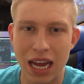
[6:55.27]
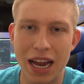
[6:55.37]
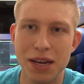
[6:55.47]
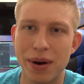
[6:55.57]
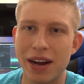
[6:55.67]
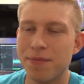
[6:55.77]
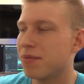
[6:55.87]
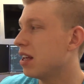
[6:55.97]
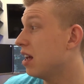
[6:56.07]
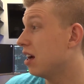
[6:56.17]
Anyway,
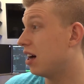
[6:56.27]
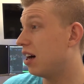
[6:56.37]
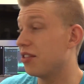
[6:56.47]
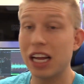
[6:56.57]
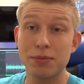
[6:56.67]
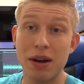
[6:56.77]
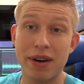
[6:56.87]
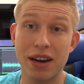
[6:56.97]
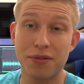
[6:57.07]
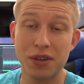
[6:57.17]
that's my
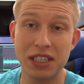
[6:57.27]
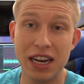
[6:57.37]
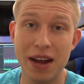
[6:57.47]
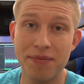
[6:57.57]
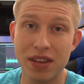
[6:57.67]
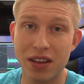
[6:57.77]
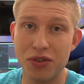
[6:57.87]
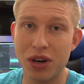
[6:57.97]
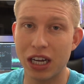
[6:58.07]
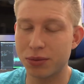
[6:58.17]
rant for today. If
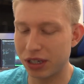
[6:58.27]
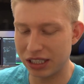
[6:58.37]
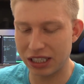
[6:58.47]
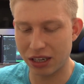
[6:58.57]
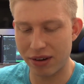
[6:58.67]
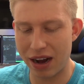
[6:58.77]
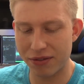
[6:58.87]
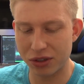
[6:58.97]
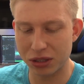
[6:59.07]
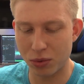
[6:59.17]
you guys want to stick around
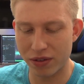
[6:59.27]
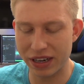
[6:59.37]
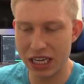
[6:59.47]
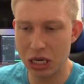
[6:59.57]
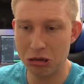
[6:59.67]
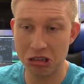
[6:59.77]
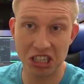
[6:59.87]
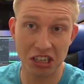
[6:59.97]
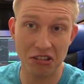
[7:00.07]
for some more videos, stick